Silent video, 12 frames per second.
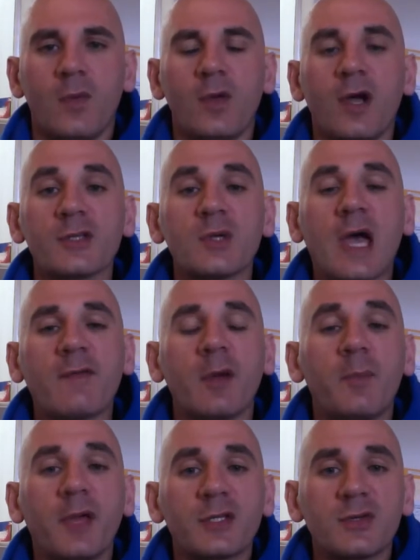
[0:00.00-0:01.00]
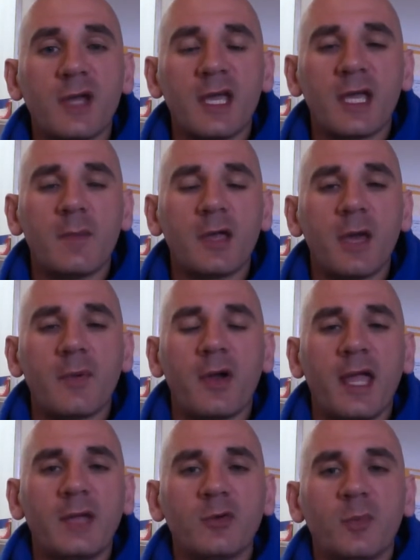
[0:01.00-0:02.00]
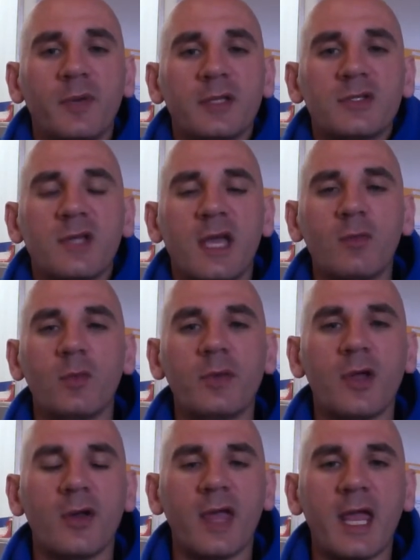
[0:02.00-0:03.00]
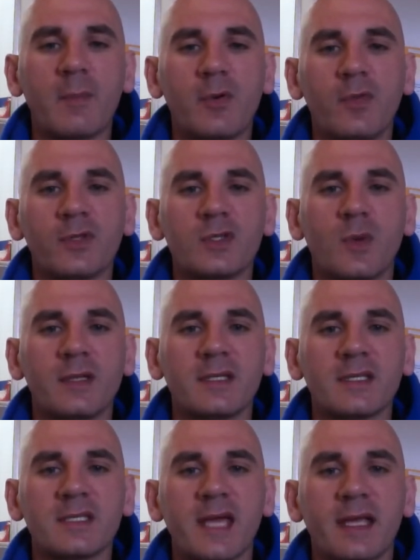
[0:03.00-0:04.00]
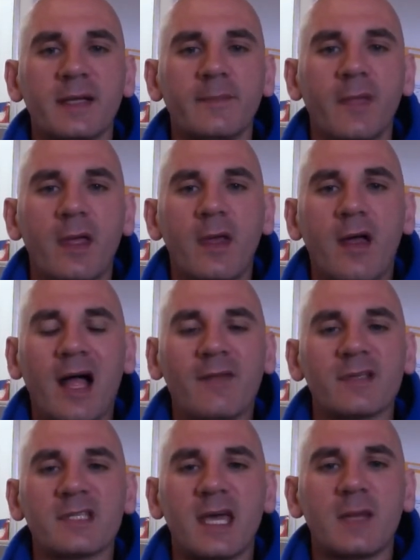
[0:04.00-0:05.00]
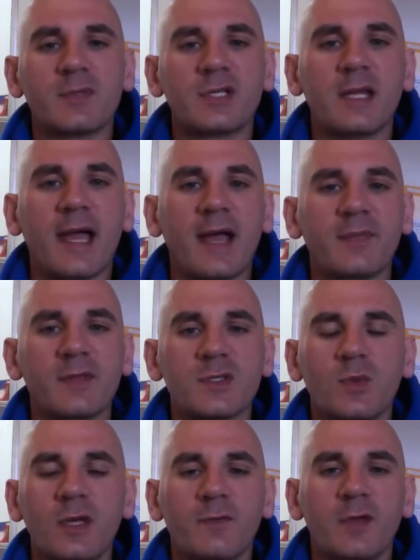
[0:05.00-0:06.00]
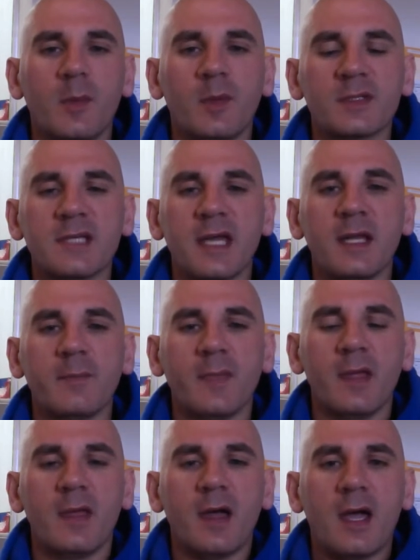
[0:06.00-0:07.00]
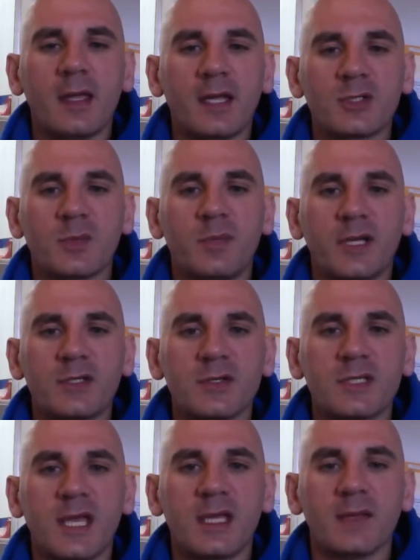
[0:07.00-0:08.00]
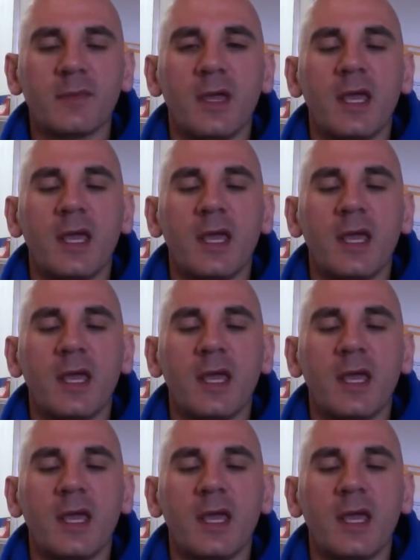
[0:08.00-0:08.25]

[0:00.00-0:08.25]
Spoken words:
We also have our picture day coming up. Our annual picture day will be on April the 22nd. I'll have a sign-up sheet out this week for you to sign up and get your pictures taken.